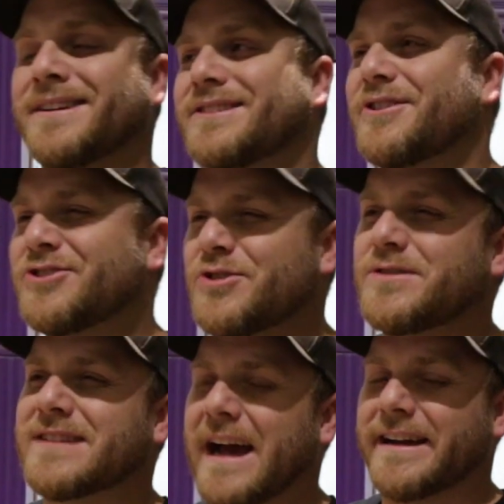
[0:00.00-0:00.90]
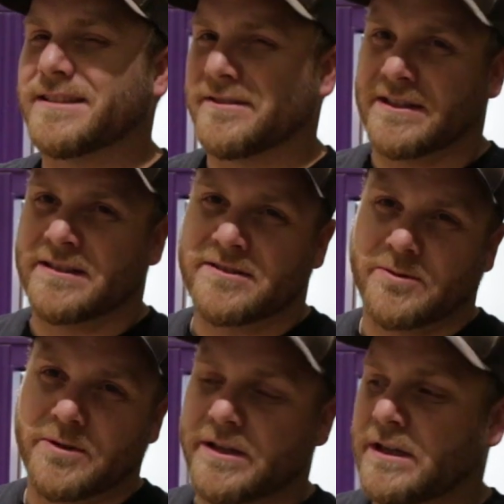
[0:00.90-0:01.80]
So there's two sides of it. So
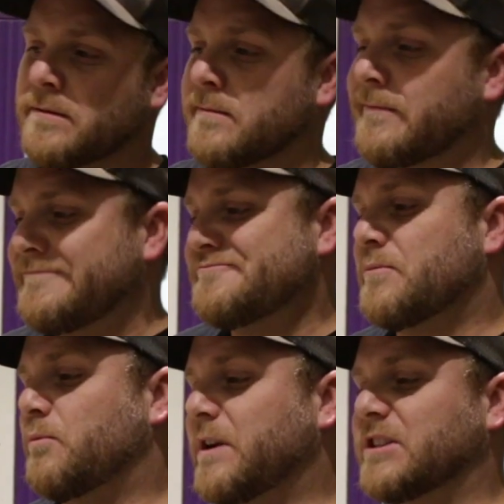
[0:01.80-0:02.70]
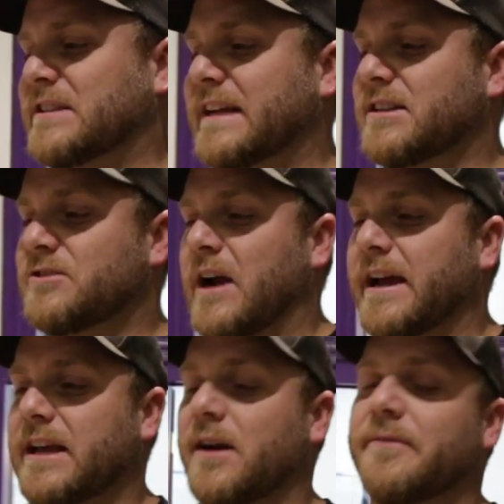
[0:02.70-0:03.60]
really, we just like to try
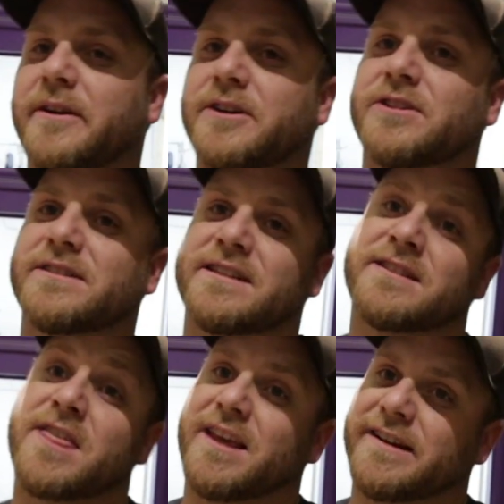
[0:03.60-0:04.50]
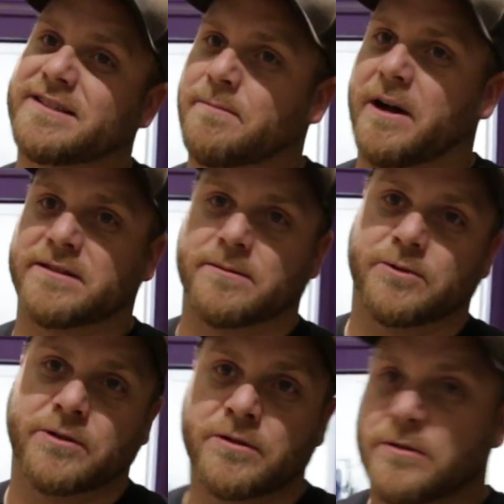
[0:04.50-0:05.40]
and get our finishes as thin as
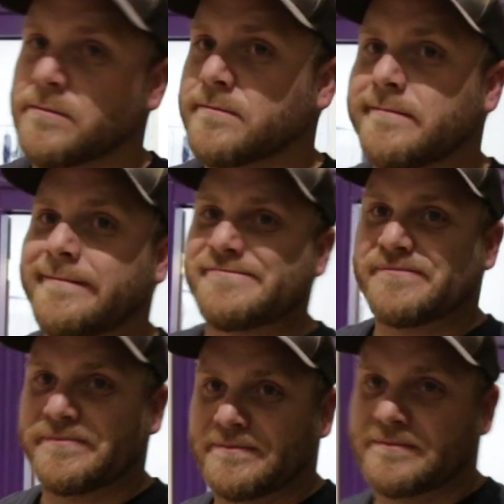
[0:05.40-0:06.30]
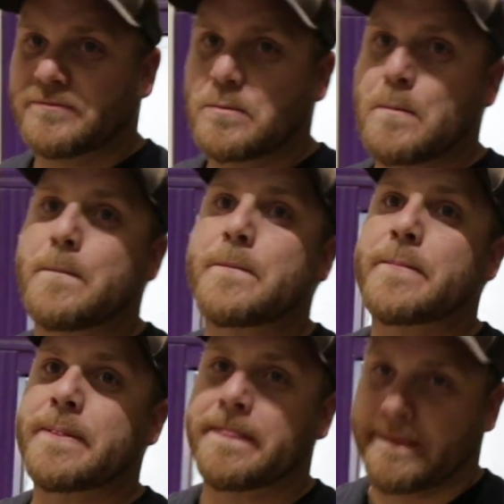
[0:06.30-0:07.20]
possible. But you put it on thinner so
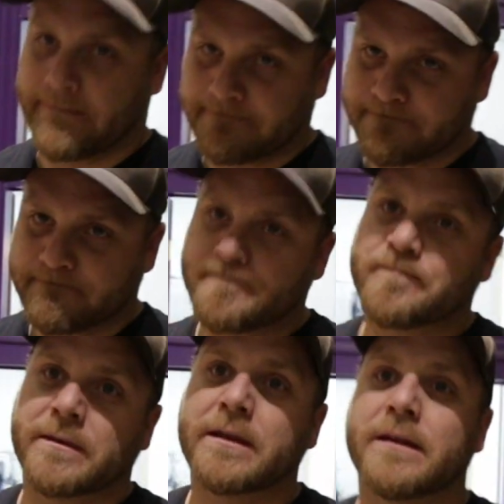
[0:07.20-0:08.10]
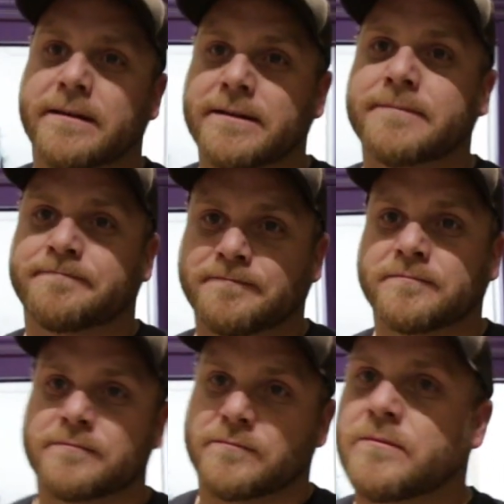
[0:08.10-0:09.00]
that way you minimize that
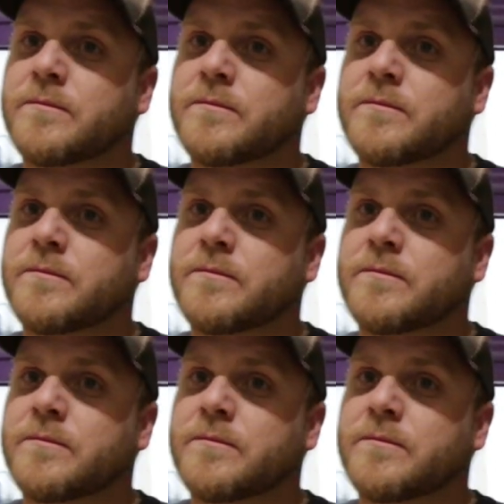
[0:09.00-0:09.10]
effect.